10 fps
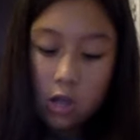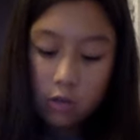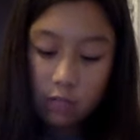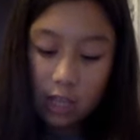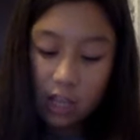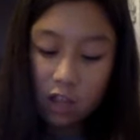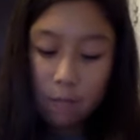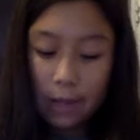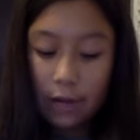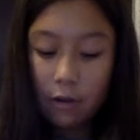So it's like
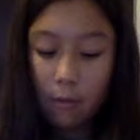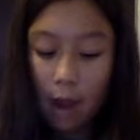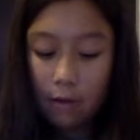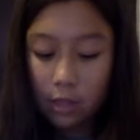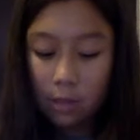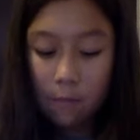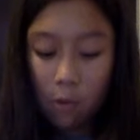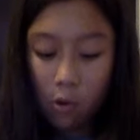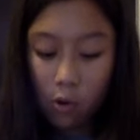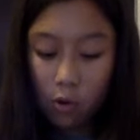spinning around in the bowl.